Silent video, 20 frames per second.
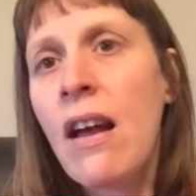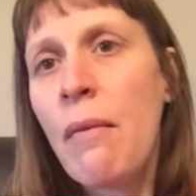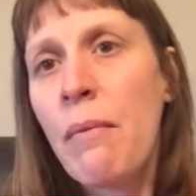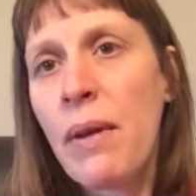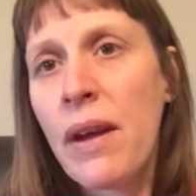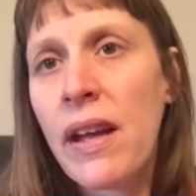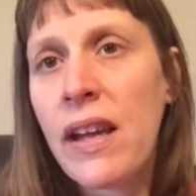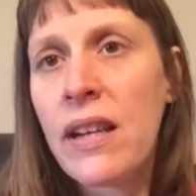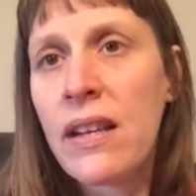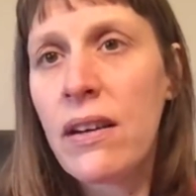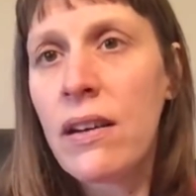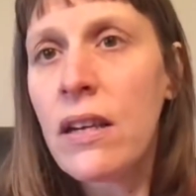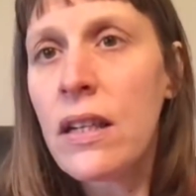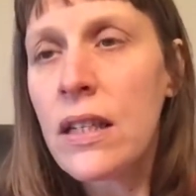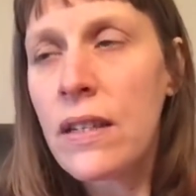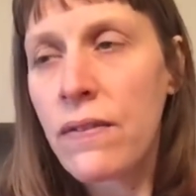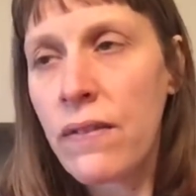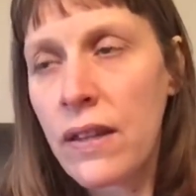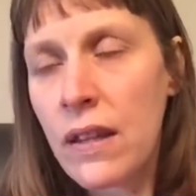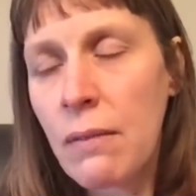But he
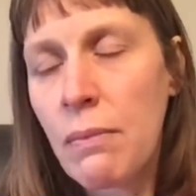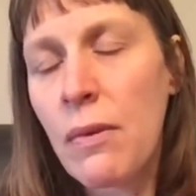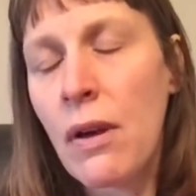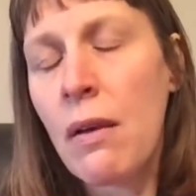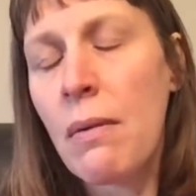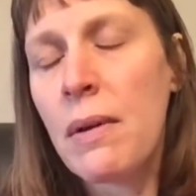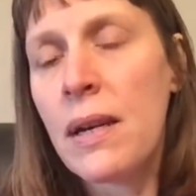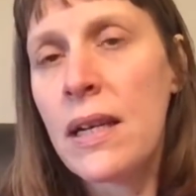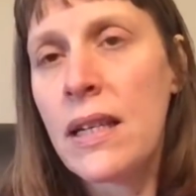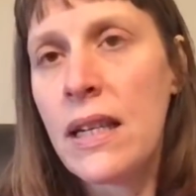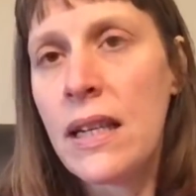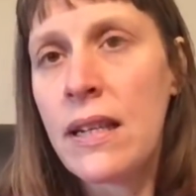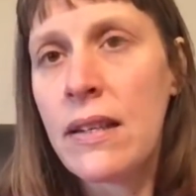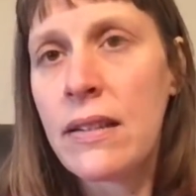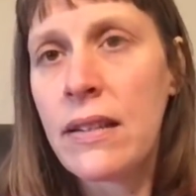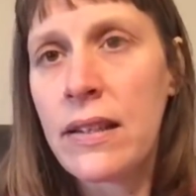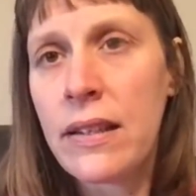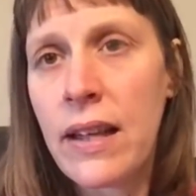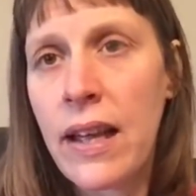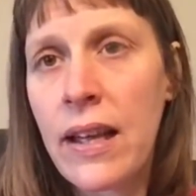knows for the moment he needs
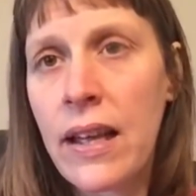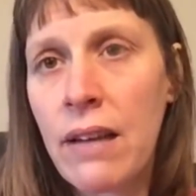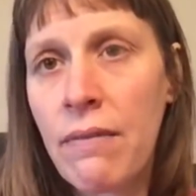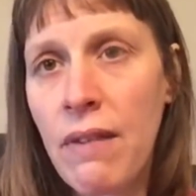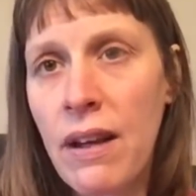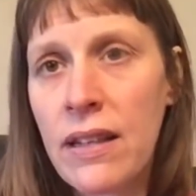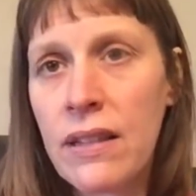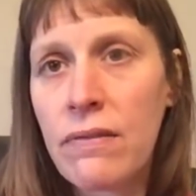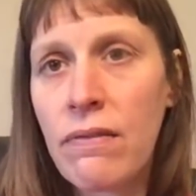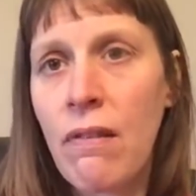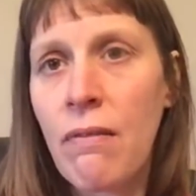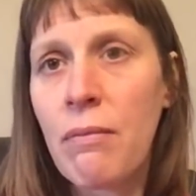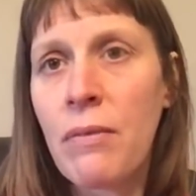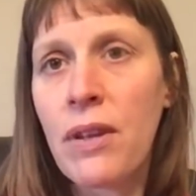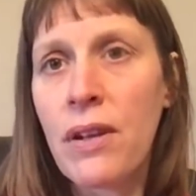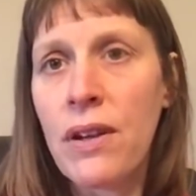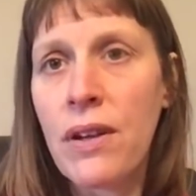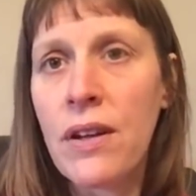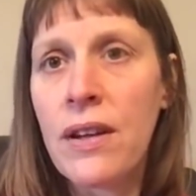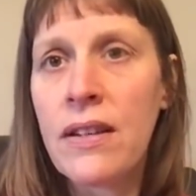to take a rest from
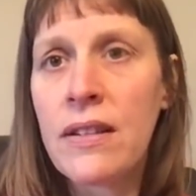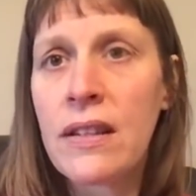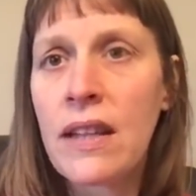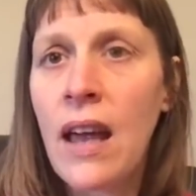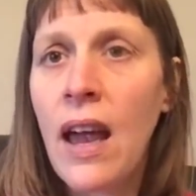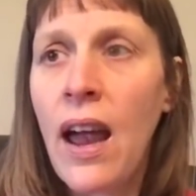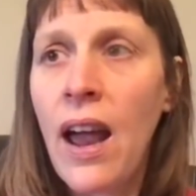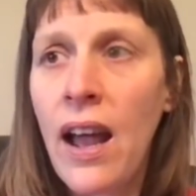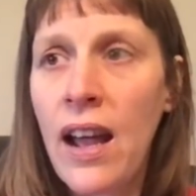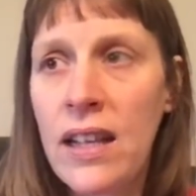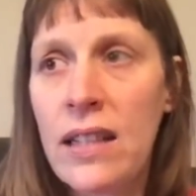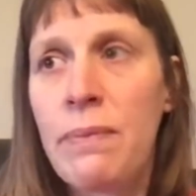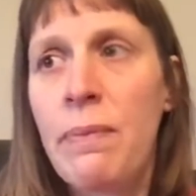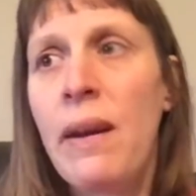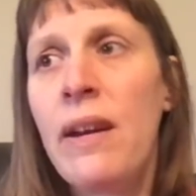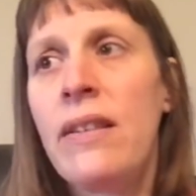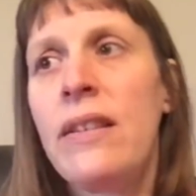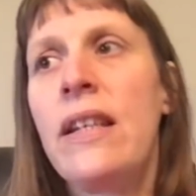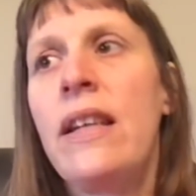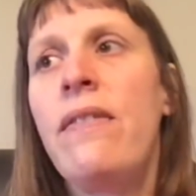those,
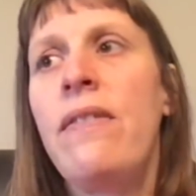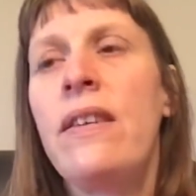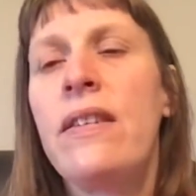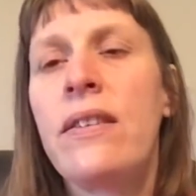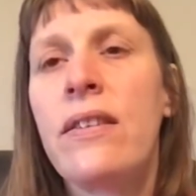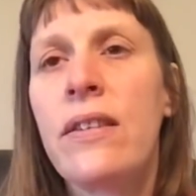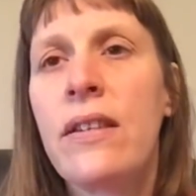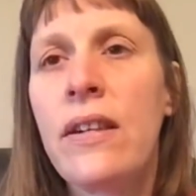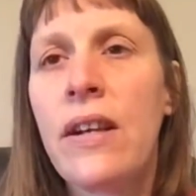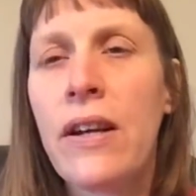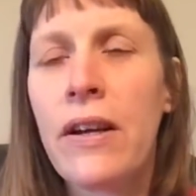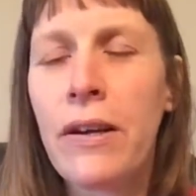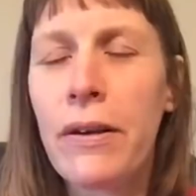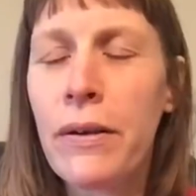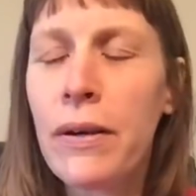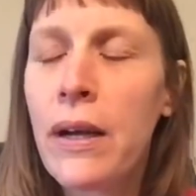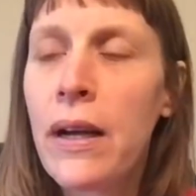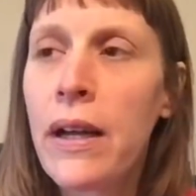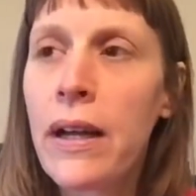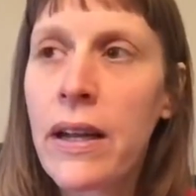especially if he's going to
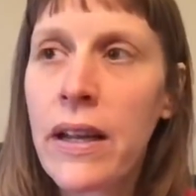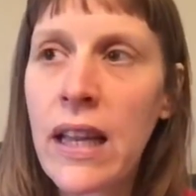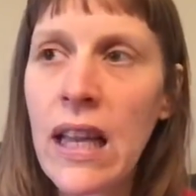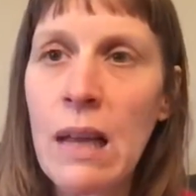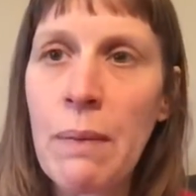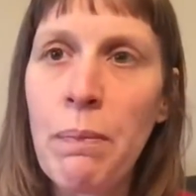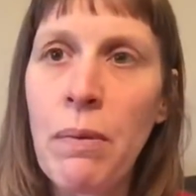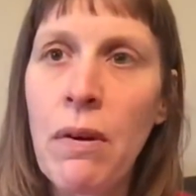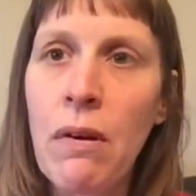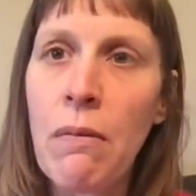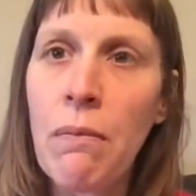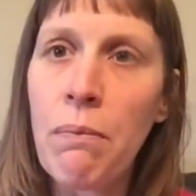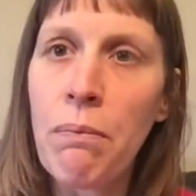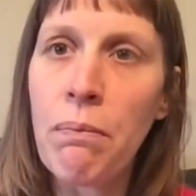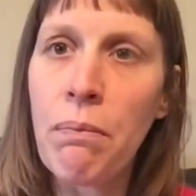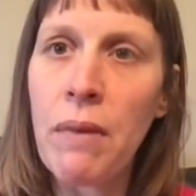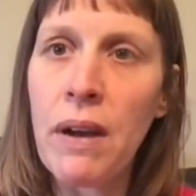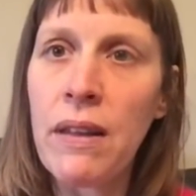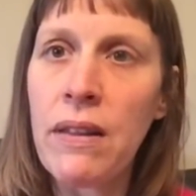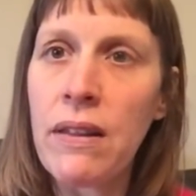keep up
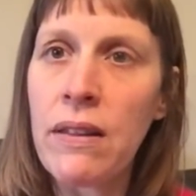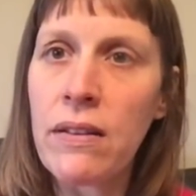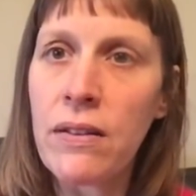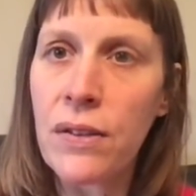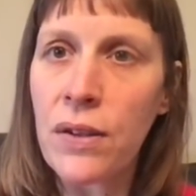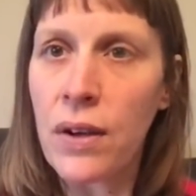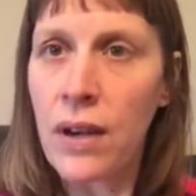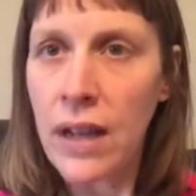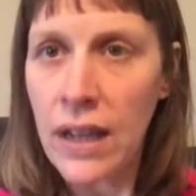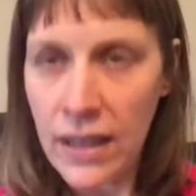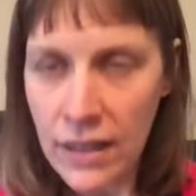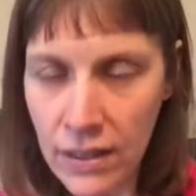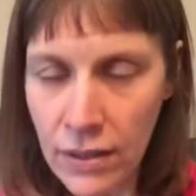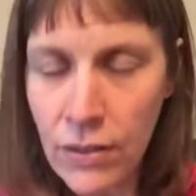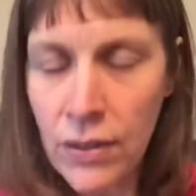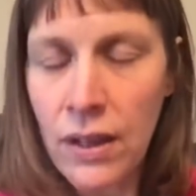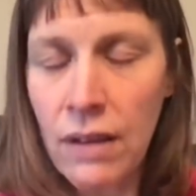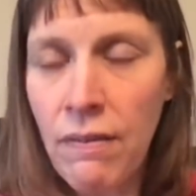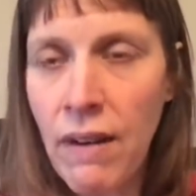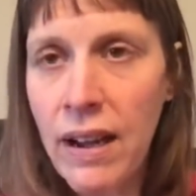with his
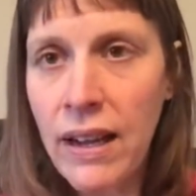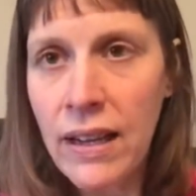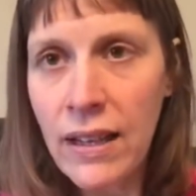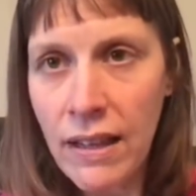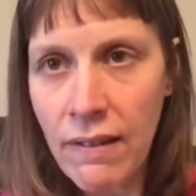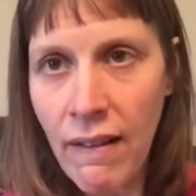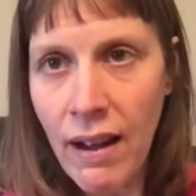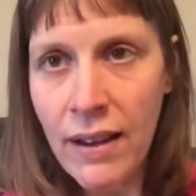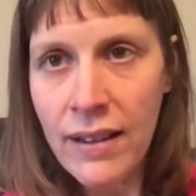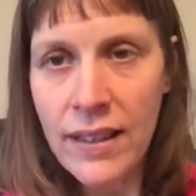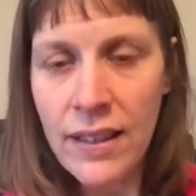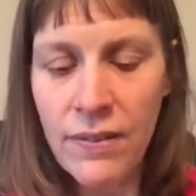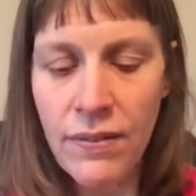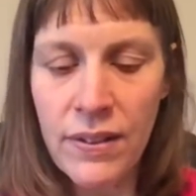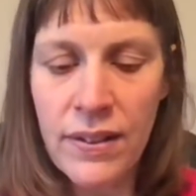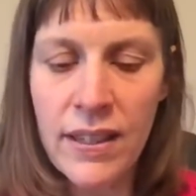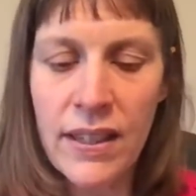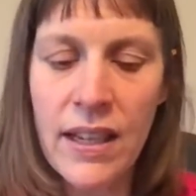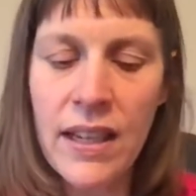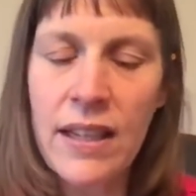other regular
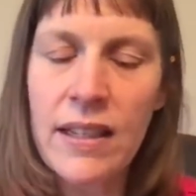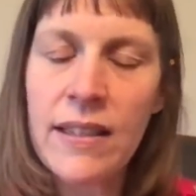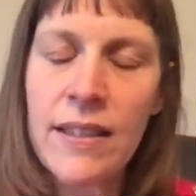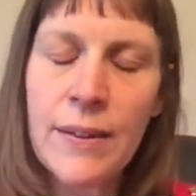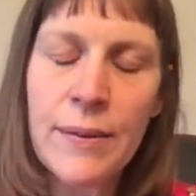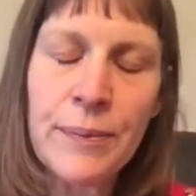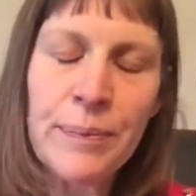activities.